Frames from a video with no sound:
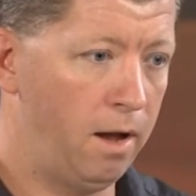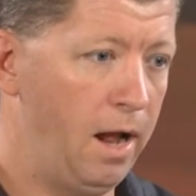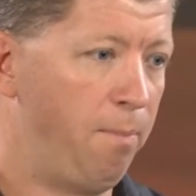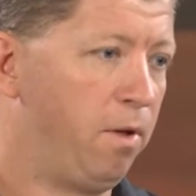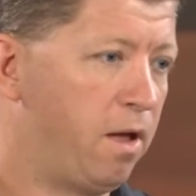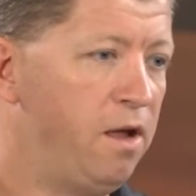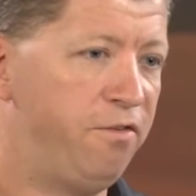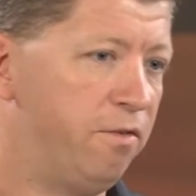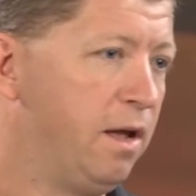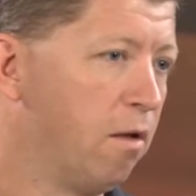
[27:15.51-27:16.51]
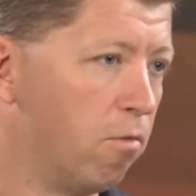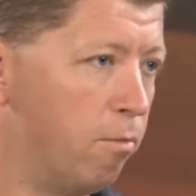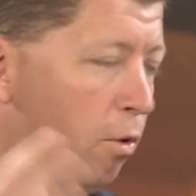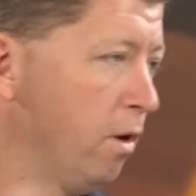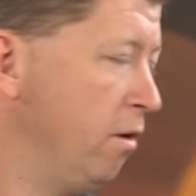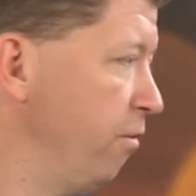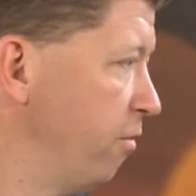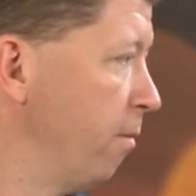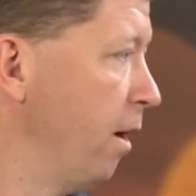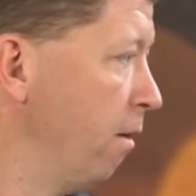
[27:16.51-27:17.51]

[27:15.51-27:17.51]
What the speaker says: application they can remote into somehow.